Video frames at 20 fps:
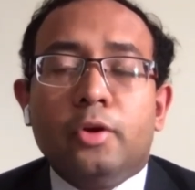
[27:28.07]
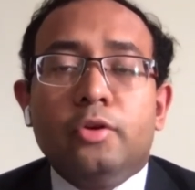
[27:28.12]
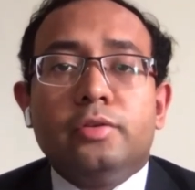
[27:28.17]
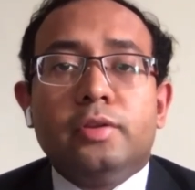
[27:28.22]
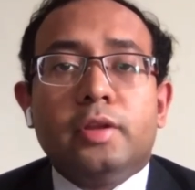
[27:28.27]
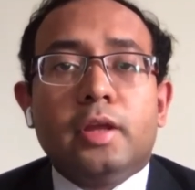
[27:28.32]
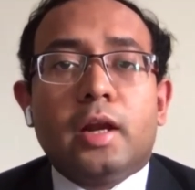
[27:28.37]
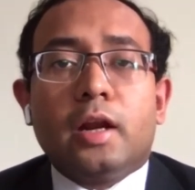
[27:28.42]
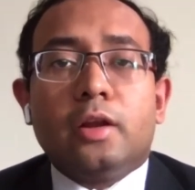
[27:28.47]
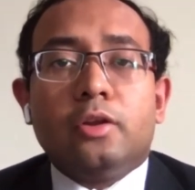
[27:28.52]

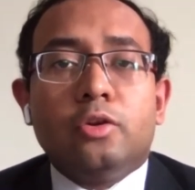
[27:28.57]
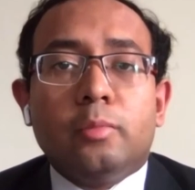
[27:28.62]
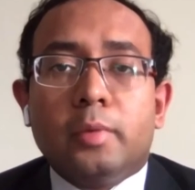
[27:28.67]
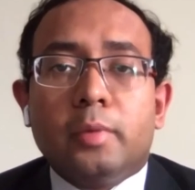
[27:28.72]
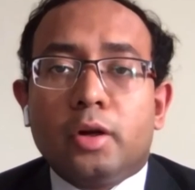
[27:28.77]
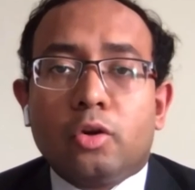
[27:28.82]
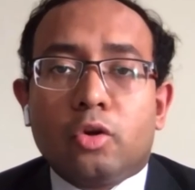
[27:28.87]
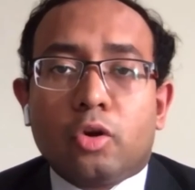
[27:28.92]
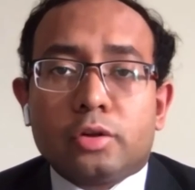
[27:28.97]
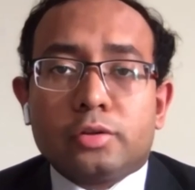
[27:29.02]
because there are
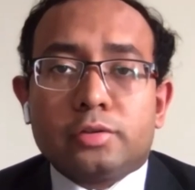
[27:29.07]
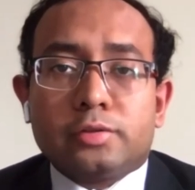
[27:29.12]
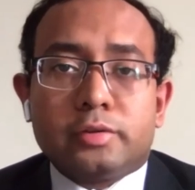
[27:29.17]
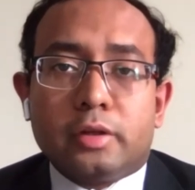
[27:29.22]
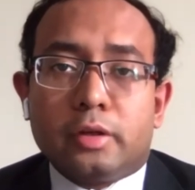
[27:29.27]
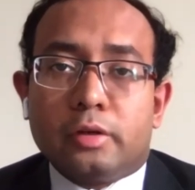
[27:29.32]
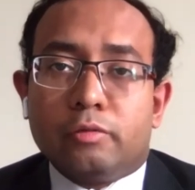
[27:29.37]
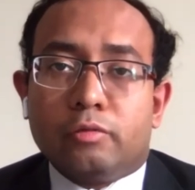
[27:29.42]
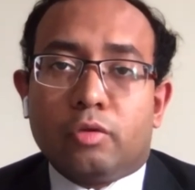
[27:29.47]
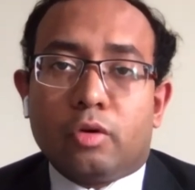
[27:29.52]
human
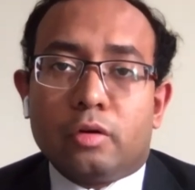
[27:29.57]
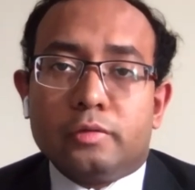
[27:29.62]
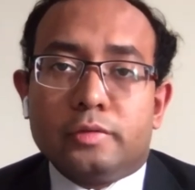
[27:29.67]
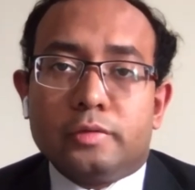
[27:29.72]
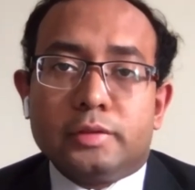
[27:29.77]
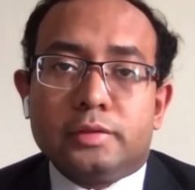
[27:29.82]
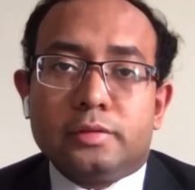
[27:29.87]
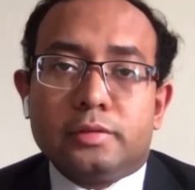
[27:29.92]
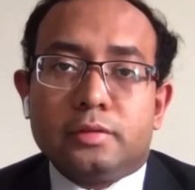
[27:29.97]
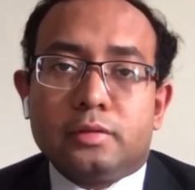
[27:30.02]
costs
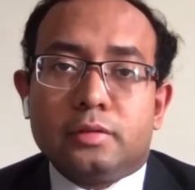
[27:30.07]
involved.